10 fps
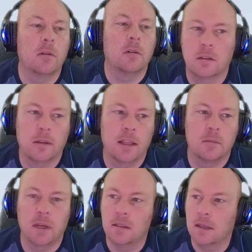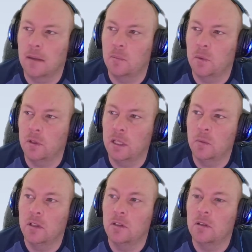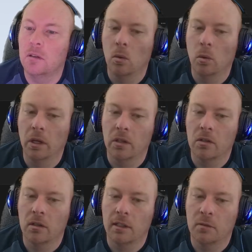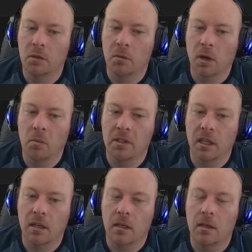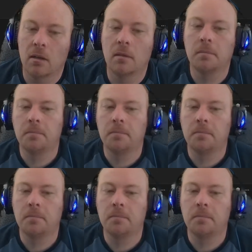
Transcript: So that's my example image, which is being represented here.